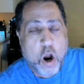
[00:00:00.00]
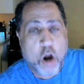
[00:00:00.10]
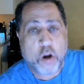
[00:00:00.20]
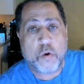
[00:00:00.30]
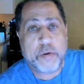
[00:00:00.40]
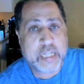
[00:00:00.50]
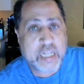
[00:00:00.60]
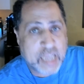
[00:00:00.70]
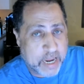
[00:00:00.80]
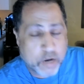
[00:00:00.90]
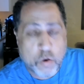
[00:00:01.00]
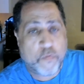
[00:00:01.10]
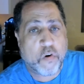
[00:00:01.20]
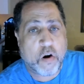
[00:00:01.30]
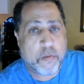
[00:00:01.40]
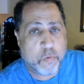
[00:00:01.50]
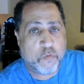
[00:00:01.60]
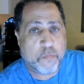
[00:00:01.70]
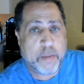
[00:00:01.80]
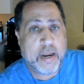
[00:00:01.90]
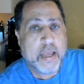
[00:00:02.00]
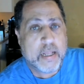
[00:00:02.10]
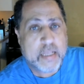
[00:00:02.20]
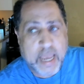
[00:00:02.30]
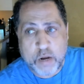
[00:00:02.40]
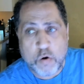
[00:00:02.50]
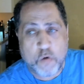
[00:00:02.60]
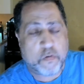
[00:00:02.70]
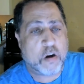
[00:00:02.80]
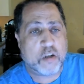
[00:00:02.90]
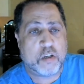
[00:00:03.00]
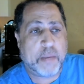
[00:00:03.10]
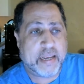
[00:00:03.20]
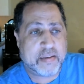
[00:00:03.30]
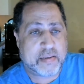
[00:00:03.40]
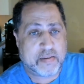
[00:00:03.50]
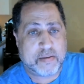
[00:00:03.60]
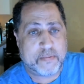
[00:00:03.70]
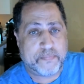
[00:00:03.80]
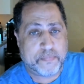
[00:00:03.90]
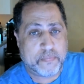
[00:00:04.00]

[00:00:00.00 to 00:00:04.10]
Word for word: are going to take over our movement, take over our spaces.